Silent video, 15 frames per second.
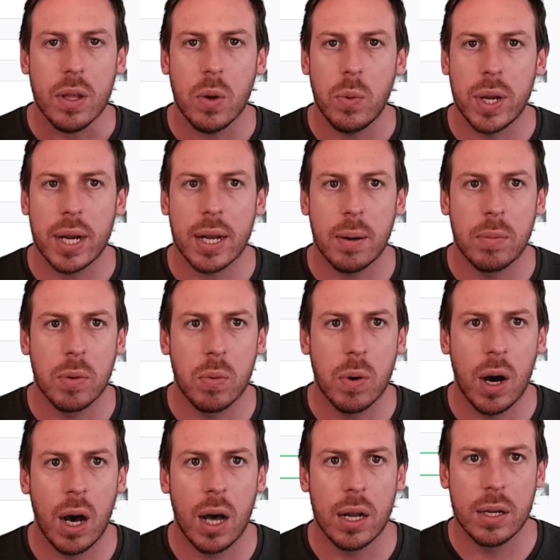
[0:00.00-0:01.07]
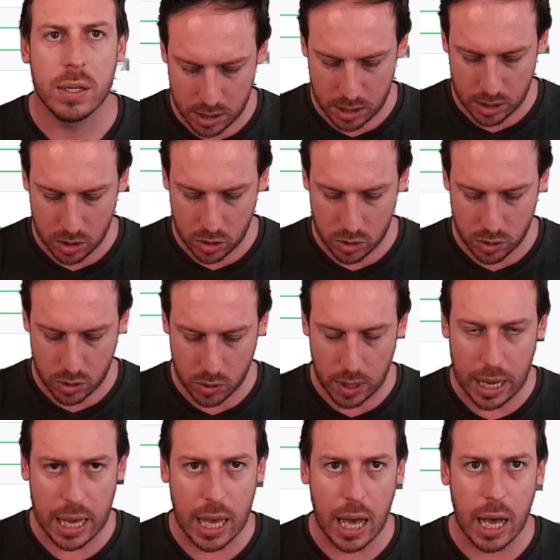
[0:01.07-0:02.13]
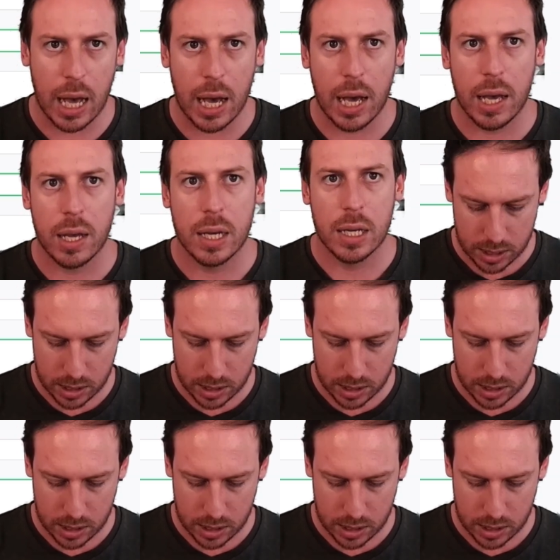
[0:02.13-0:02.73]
week number one, intro to AI.